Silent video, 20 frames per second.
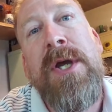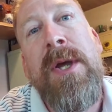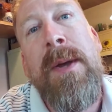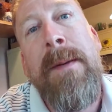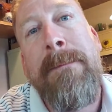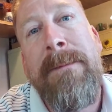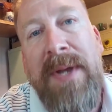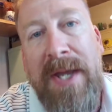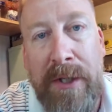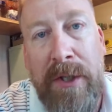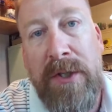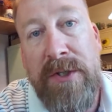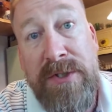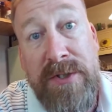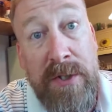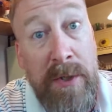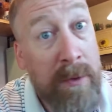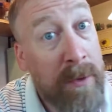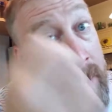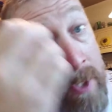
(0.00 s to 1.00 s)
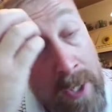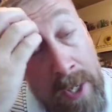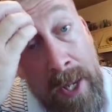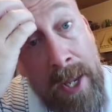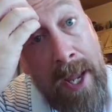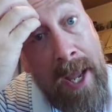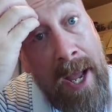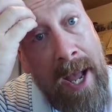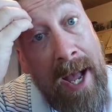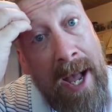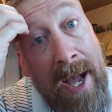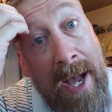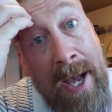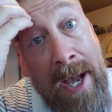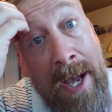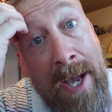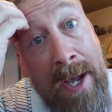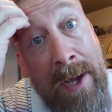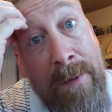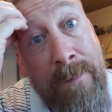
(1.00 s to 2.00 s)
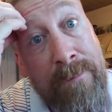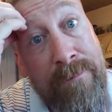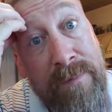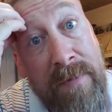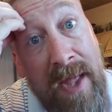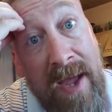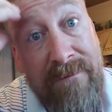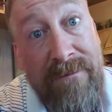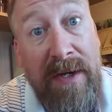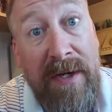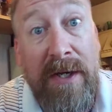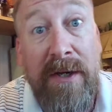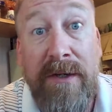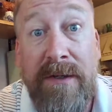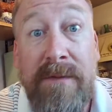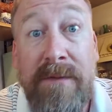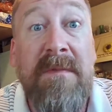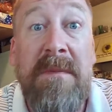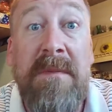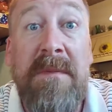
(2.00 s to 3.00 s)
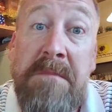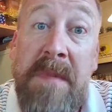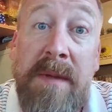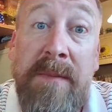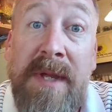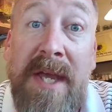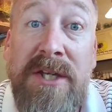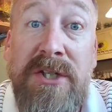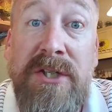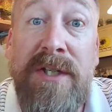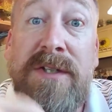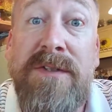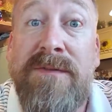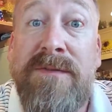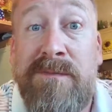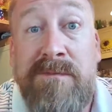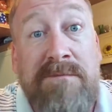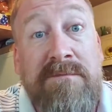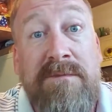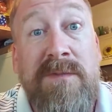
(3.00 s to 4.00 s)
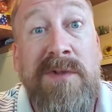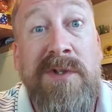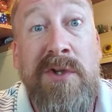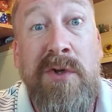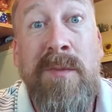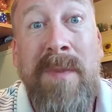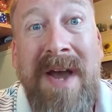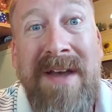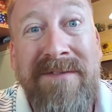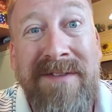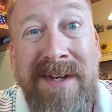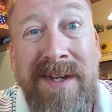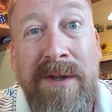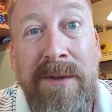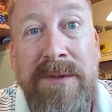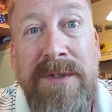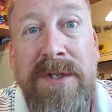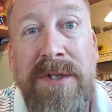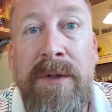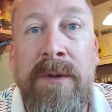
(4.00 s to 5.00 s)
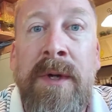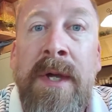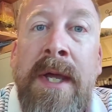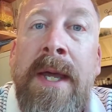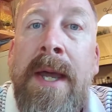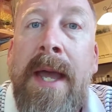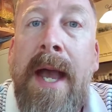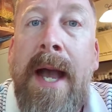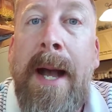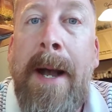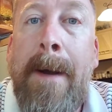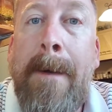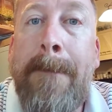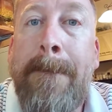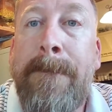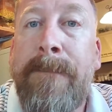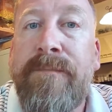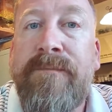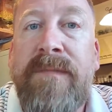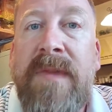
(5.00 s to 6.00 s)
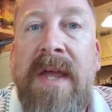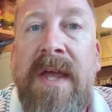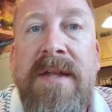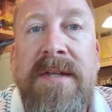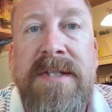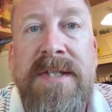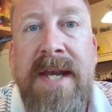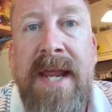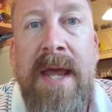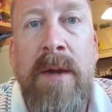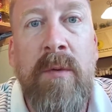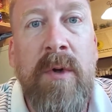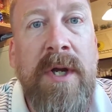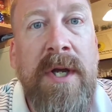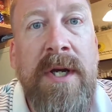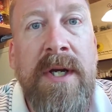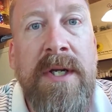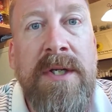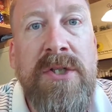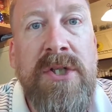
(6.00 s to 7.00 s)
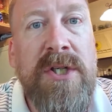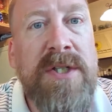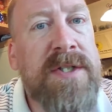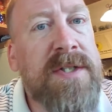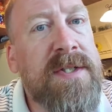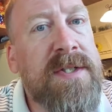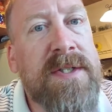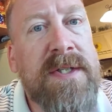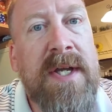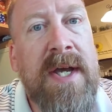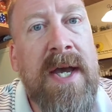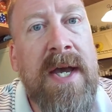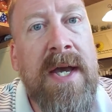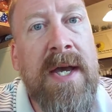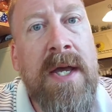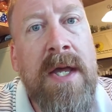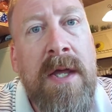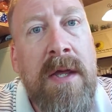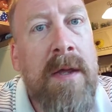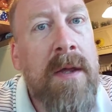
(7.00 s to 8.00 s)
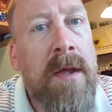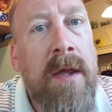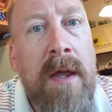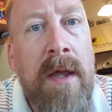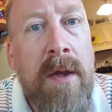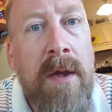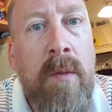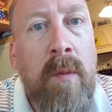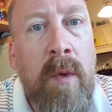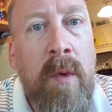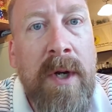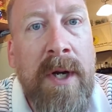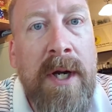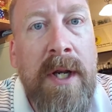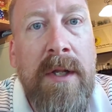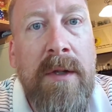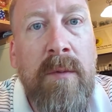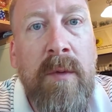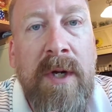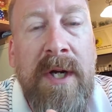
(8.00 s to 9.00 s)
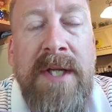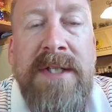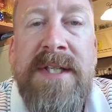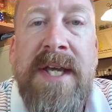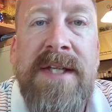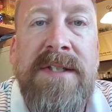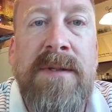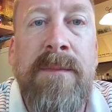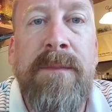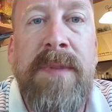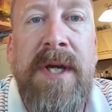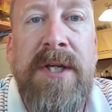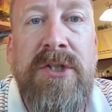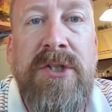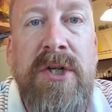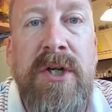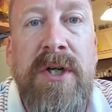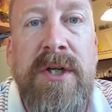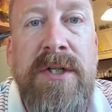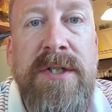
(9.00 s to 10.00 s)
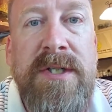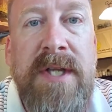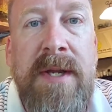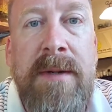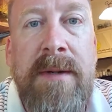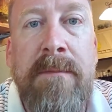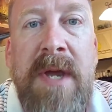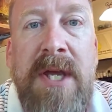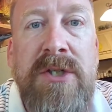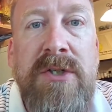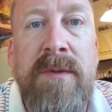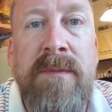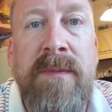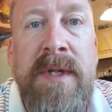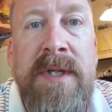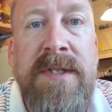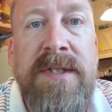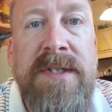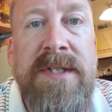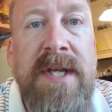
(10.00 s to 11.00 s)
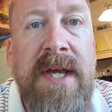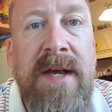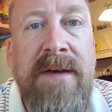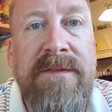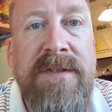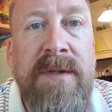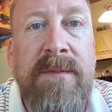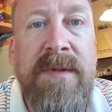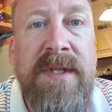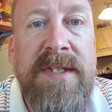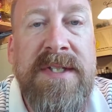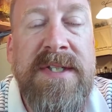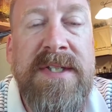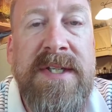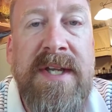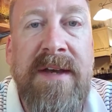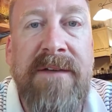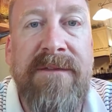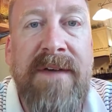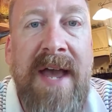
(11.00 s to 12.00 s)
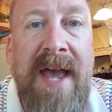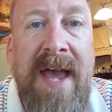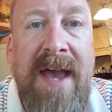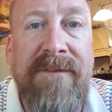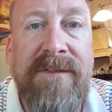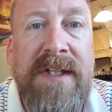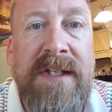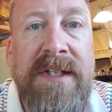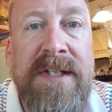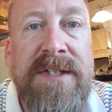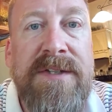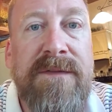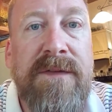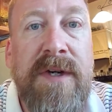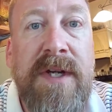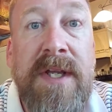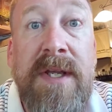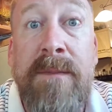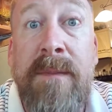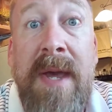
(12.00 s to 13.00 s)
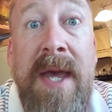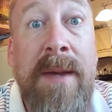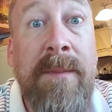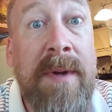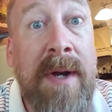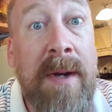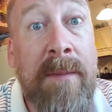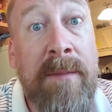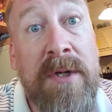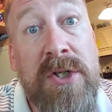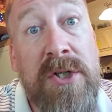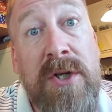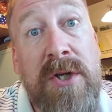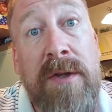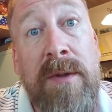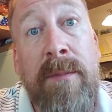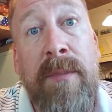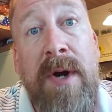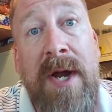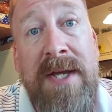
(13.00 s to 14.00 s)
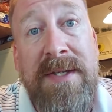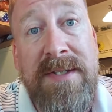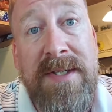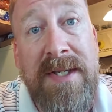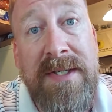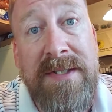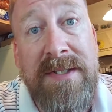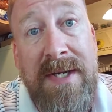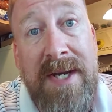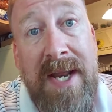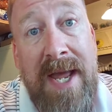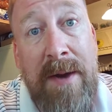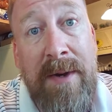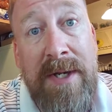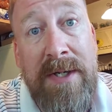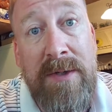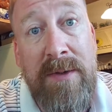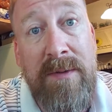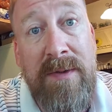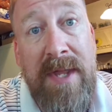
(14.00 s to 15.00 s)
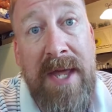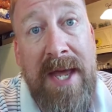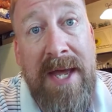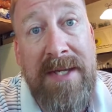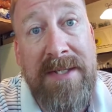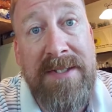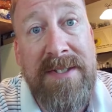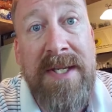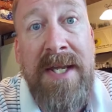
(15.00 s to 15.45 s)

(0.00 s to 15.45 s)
picker. So I figured maybe I should do my video too. Today we're gonna just we're gonna take some pictures and measurements of some of the stuff I have to list for eBay, but I'm gonna show you the process and how I do that.